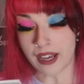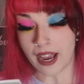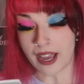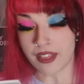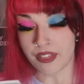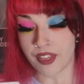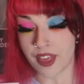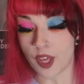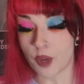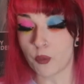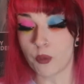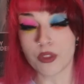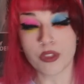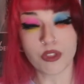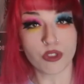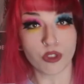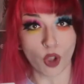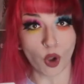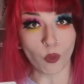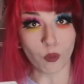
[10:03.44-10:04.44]
I think, with
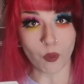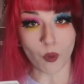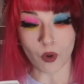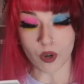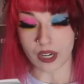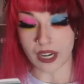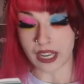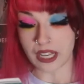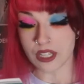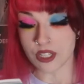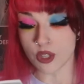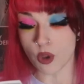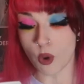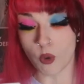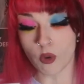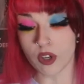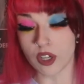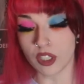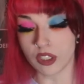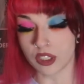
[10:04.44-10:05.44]
no warnings
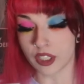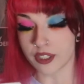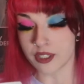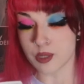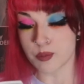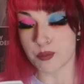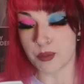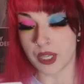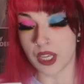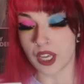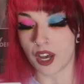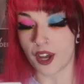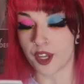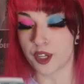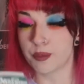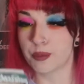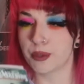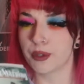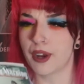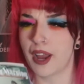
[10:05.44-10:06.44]
or alerts
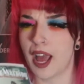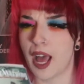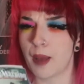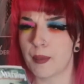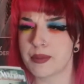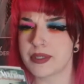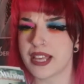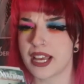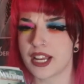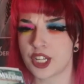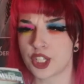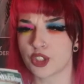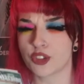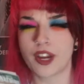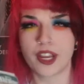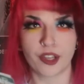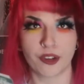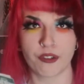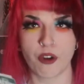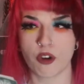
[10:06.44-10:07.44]
beyond perhaps enter
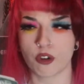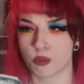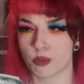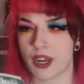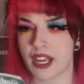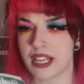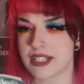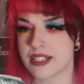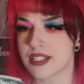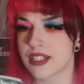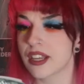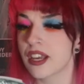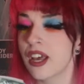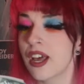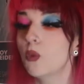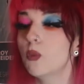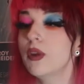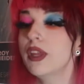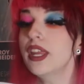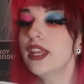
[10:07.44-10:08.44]
at your own risk.
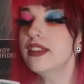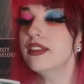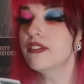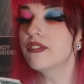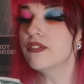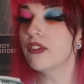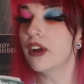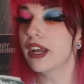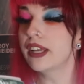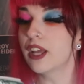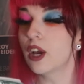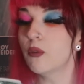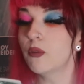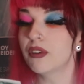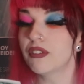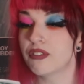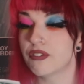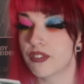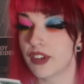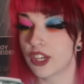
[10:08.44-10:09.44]
We need to find out
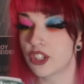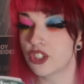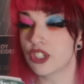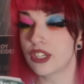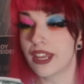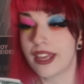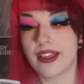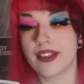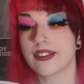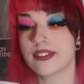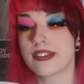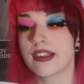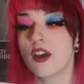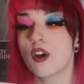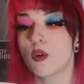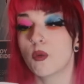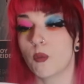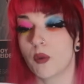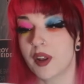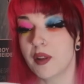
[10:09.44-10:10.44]
what fiction is,
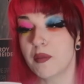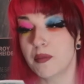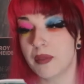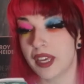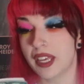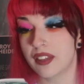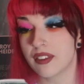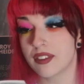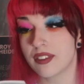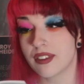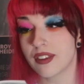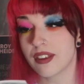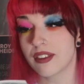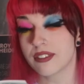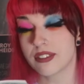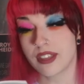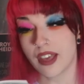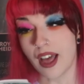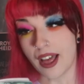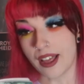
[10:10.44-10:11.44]
what it means
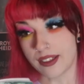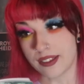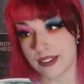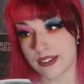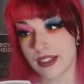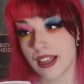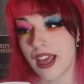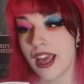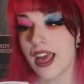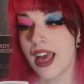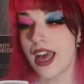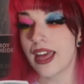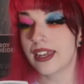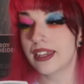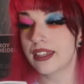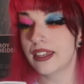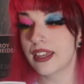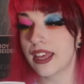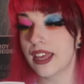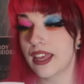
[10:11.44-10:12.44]
to us,
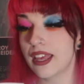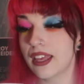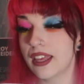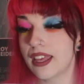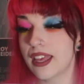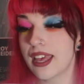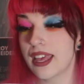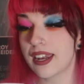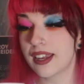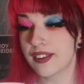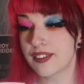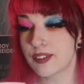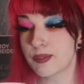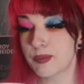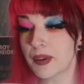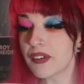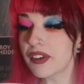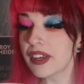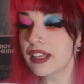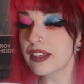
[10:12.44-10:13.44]
and an
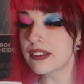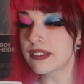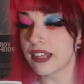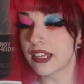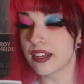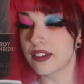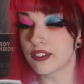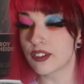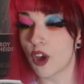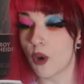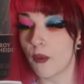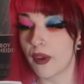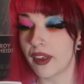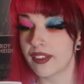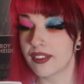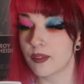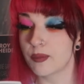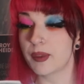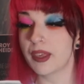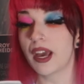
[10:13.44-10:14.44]
experience that is going
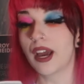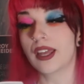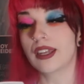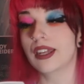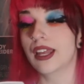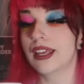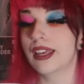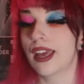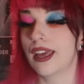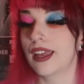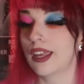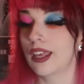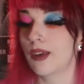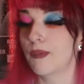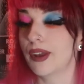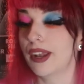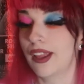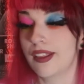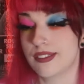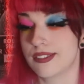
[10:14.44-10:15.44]
to be unlike
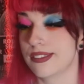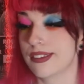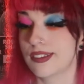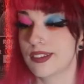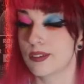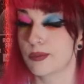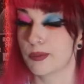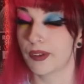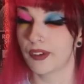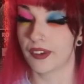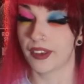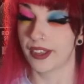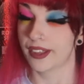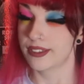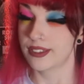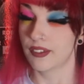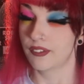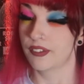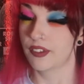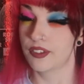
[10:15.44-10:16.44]
anyone else's
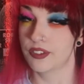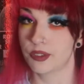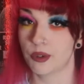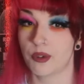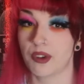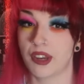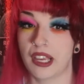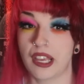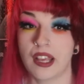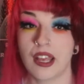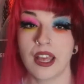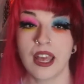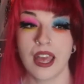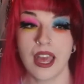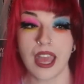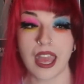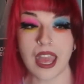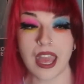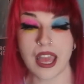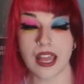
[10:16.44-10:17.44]
experience of the story.
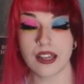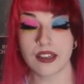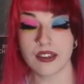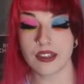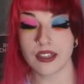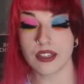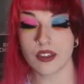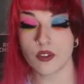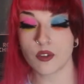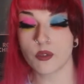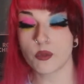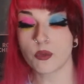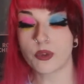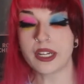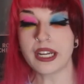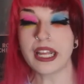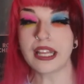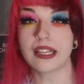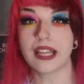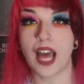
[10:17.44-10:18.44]
And
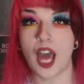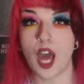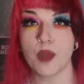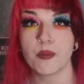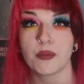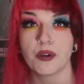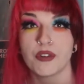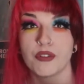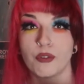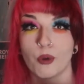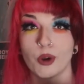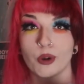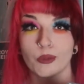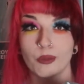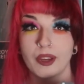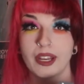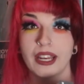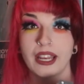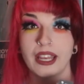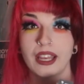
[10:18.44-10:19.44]
reading that before
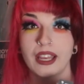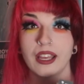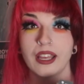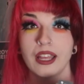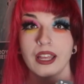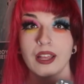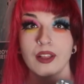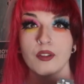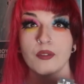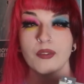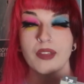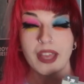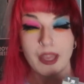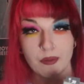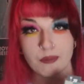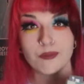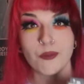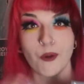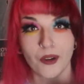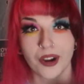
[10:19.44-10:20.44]
reading
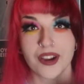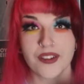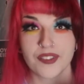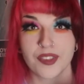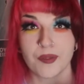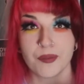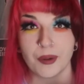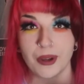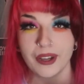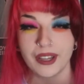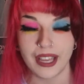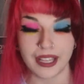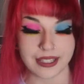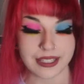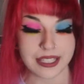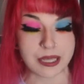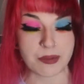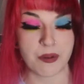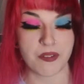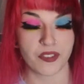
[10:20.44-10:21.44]
more of the book and
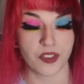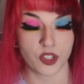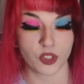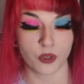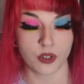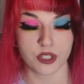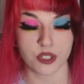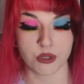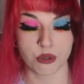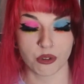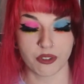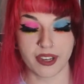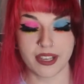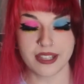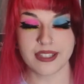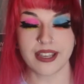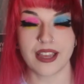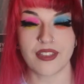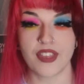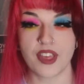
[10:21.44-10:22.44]
some of the short stories,
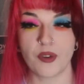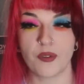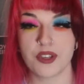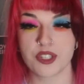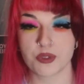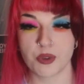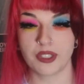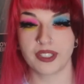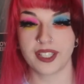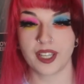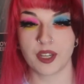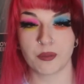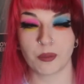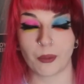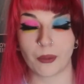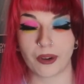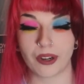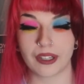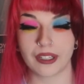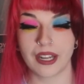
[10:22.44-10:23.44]
I think was really
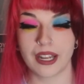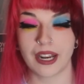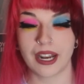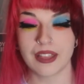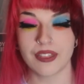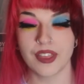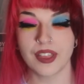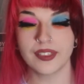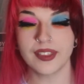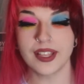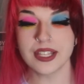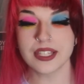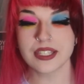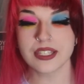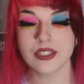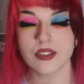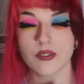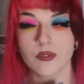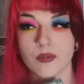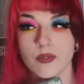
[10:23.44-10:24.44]
important. And I think
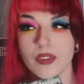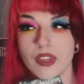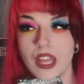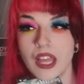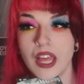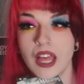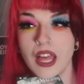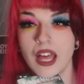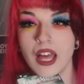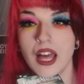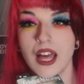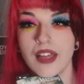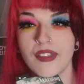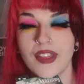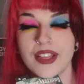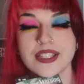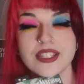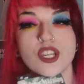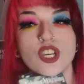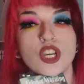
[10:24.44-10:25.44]
that's
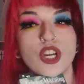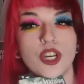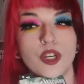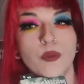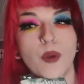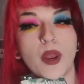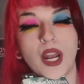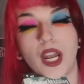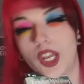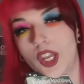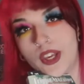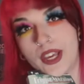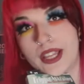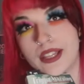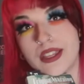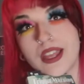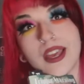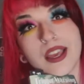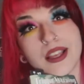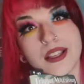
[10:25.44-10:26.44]
a good way to look at
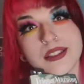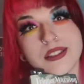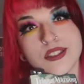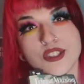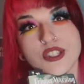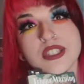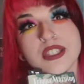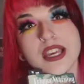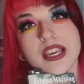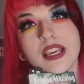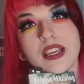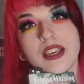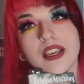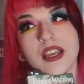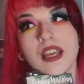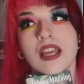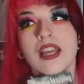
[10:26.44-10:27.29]
things. Just like,